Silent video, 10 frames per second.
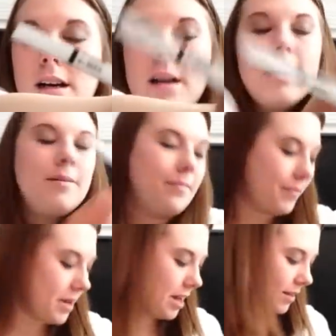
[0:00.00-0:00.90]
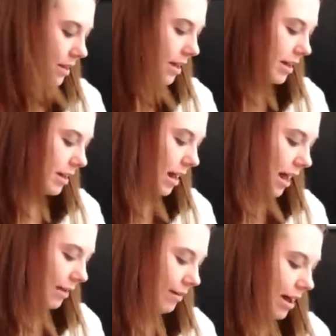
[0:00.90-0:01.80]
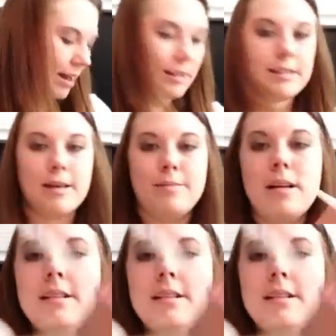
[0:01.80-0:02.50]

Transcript: Um, and then I went ahead and dipped